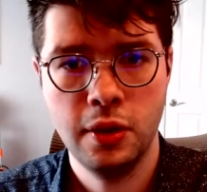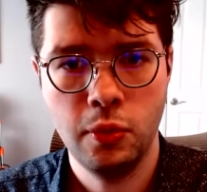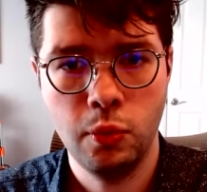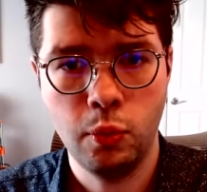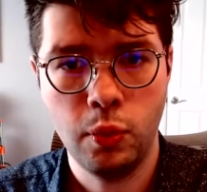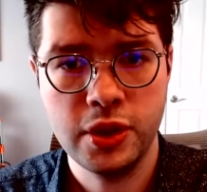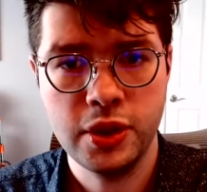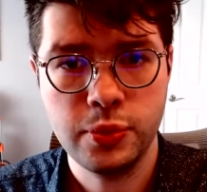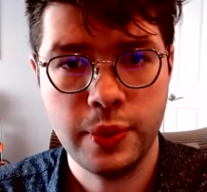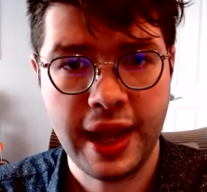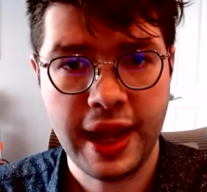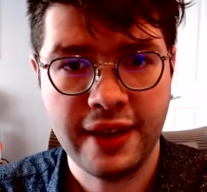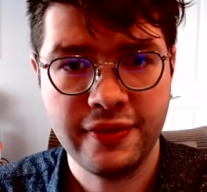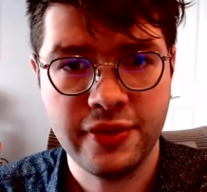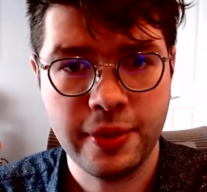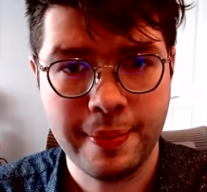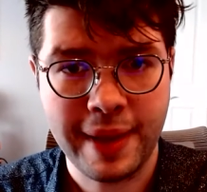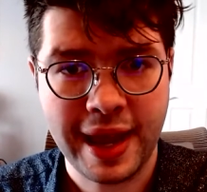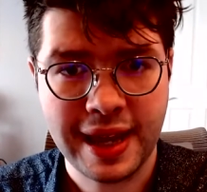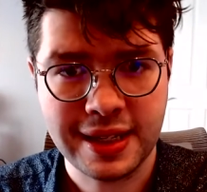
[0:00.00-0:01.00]
Once we have the
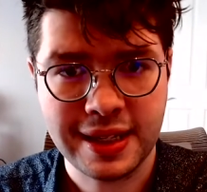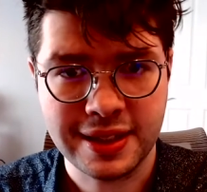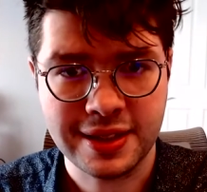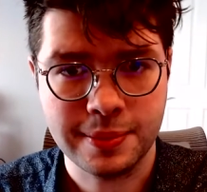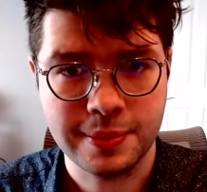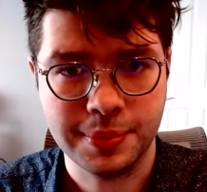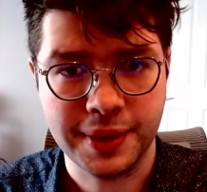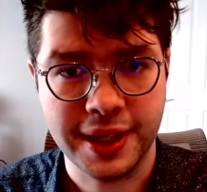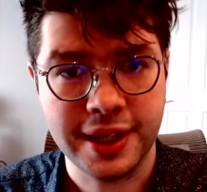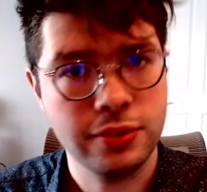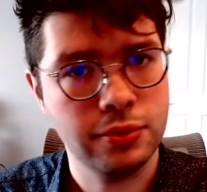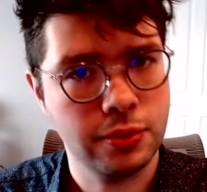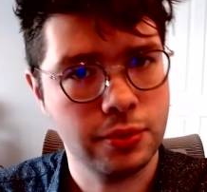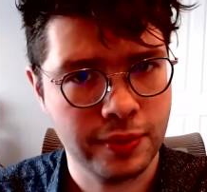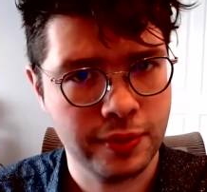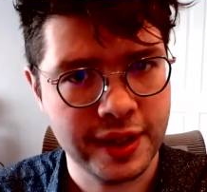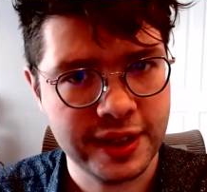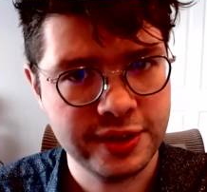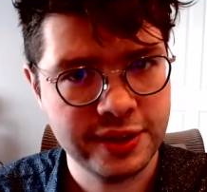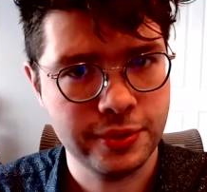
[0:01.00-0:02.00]
magnets in place, we're
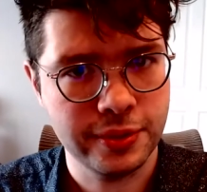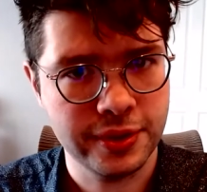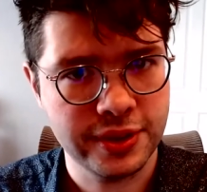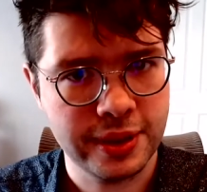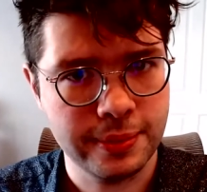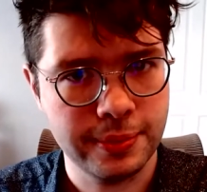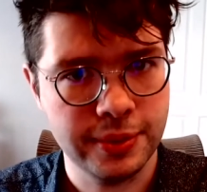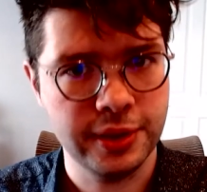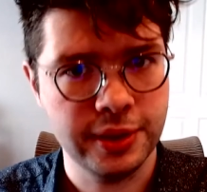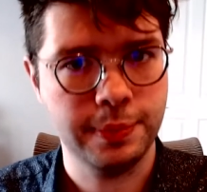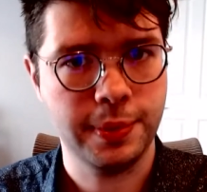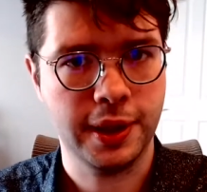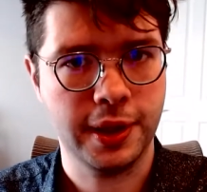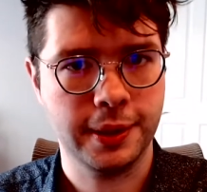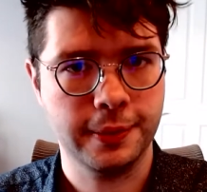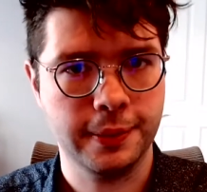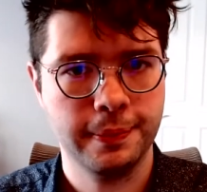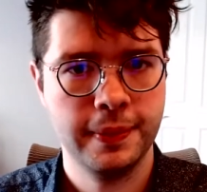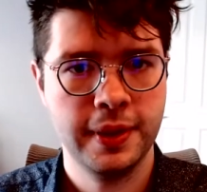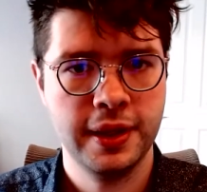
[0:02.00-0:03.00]
ready to assemble the part.
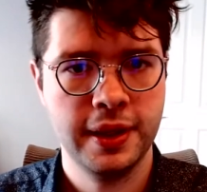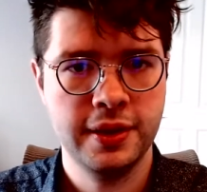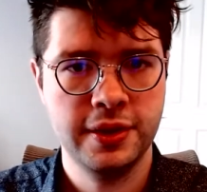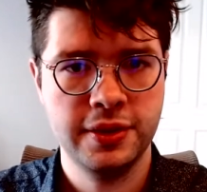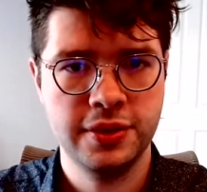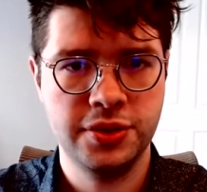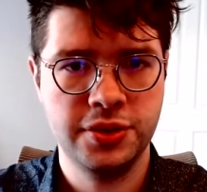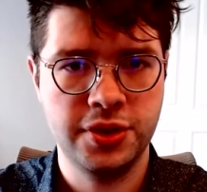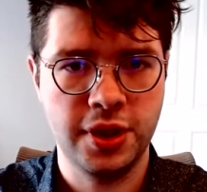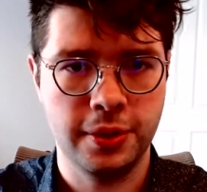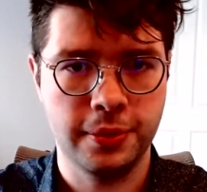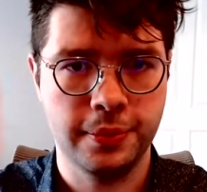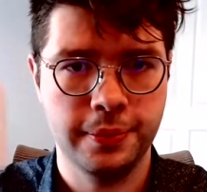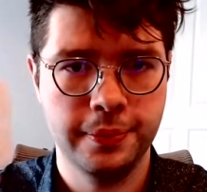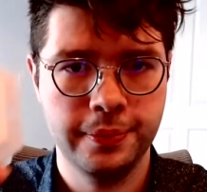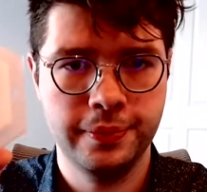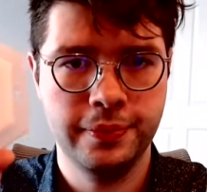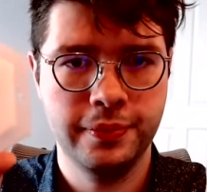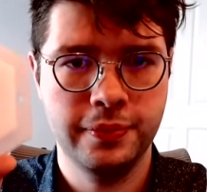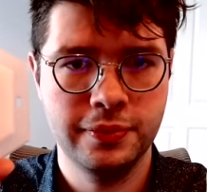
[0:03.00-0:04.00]
So
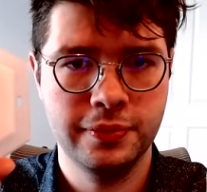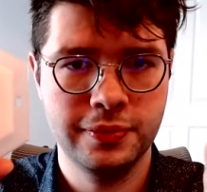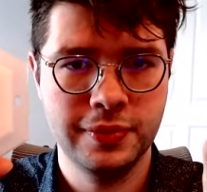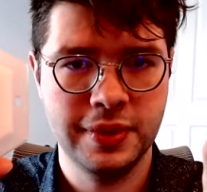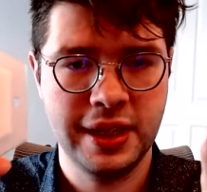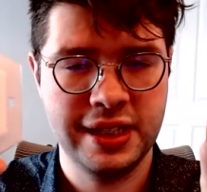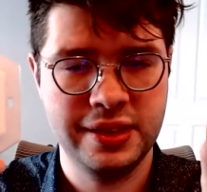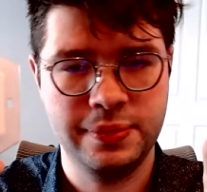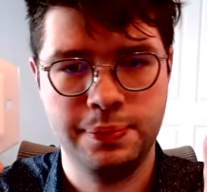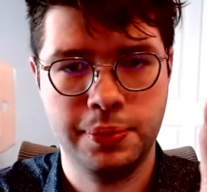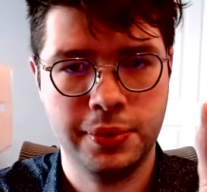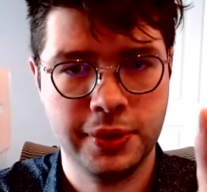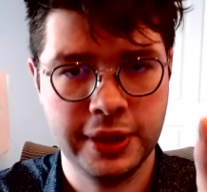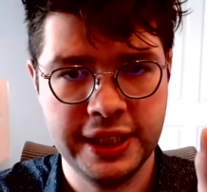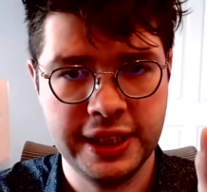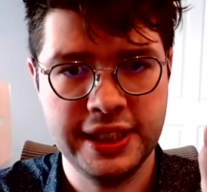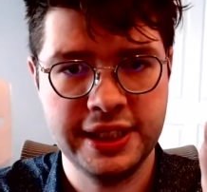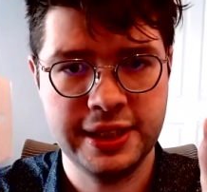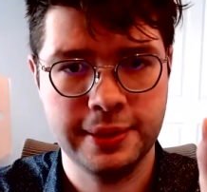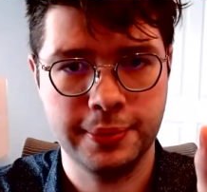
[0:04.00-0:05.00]
it's
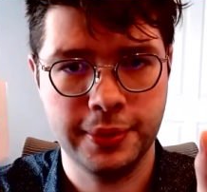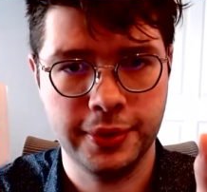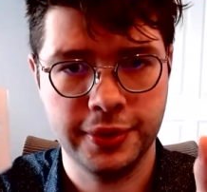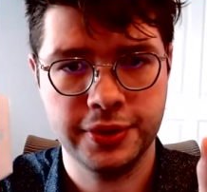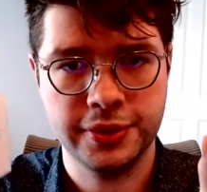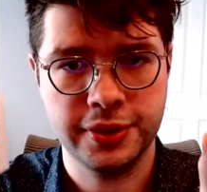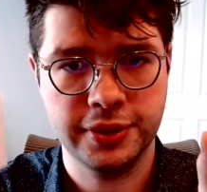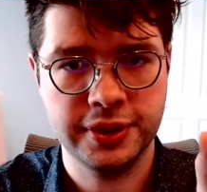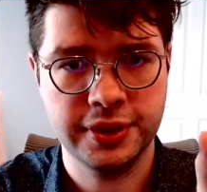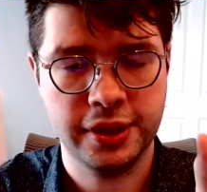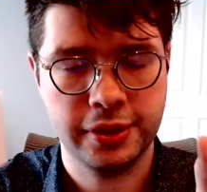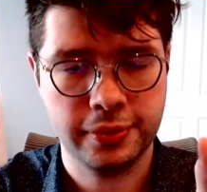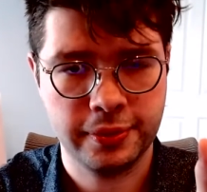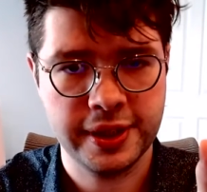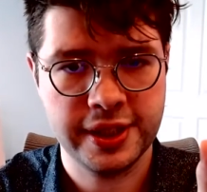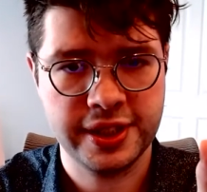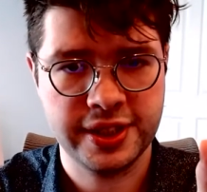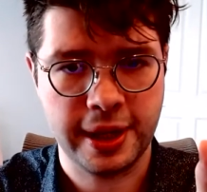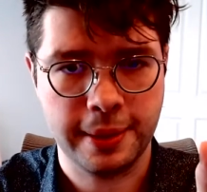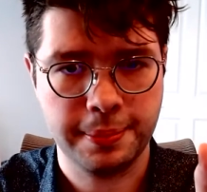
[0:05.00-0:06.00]
pretty simple. There's only 3
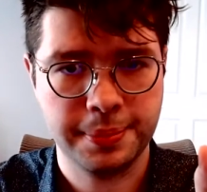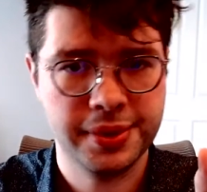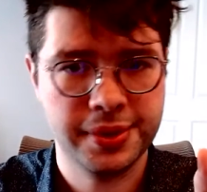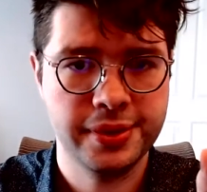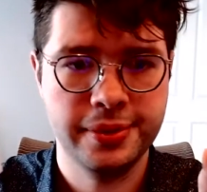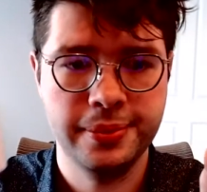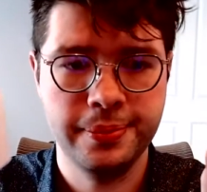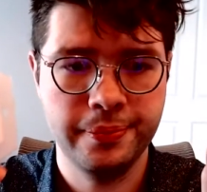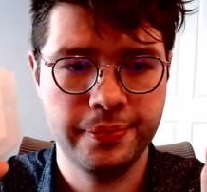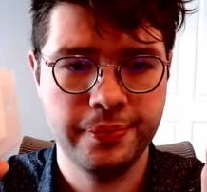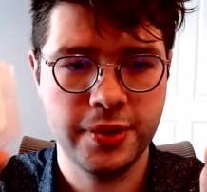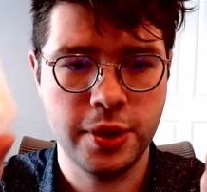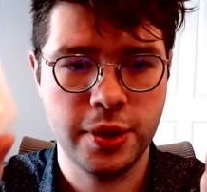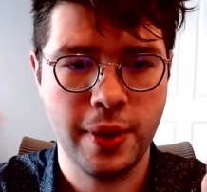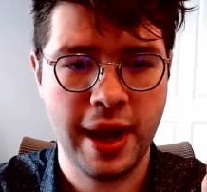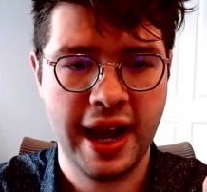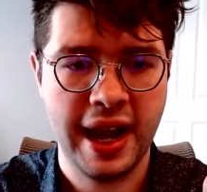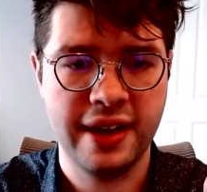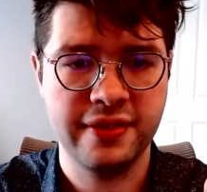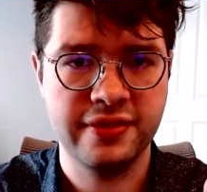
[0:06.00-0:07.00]
steps. You
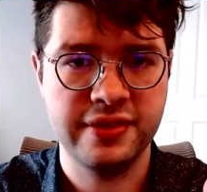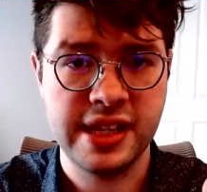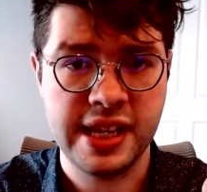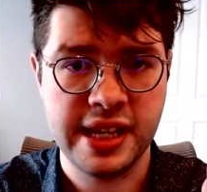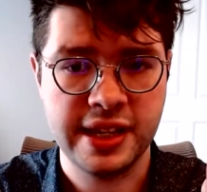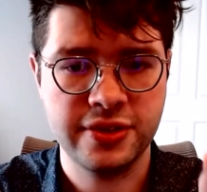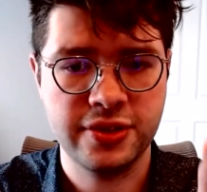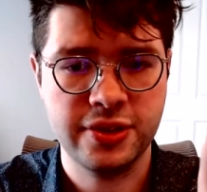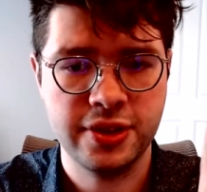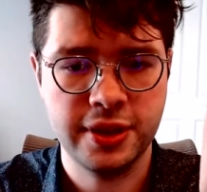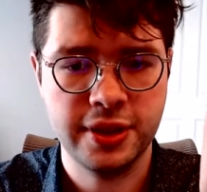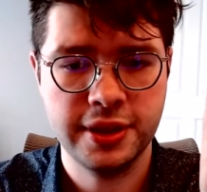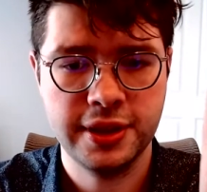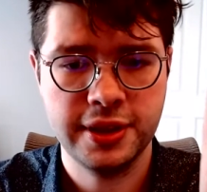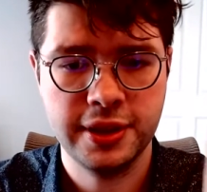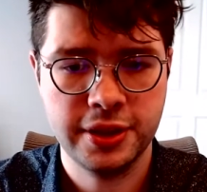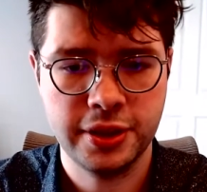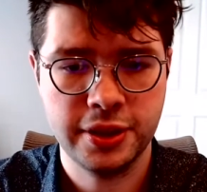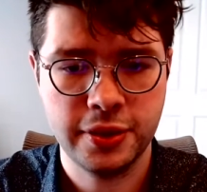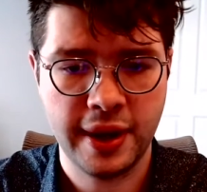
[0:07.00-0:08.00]
have the insert,
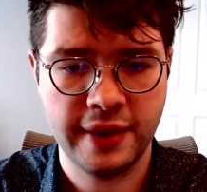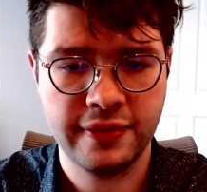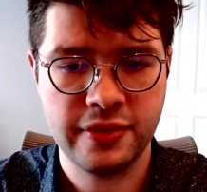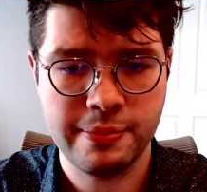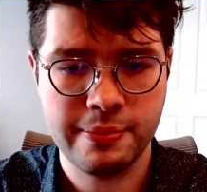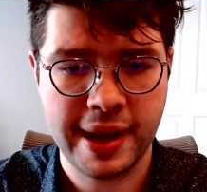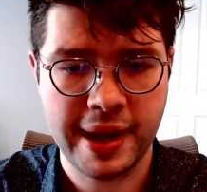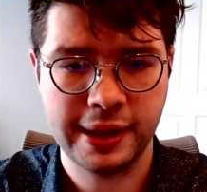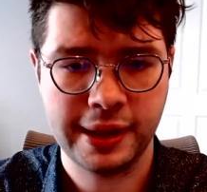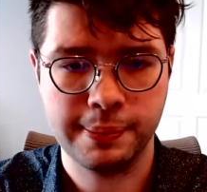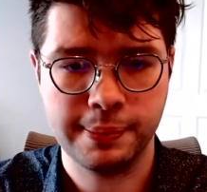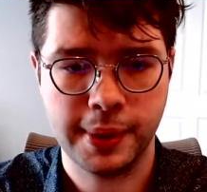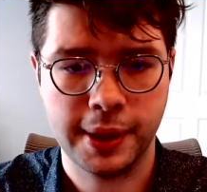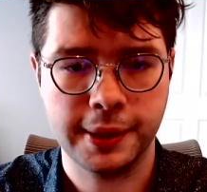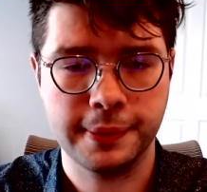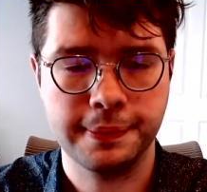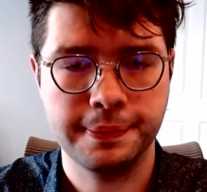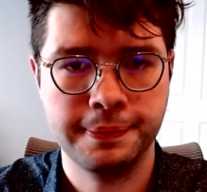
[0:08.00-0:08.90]
you have the magnet part.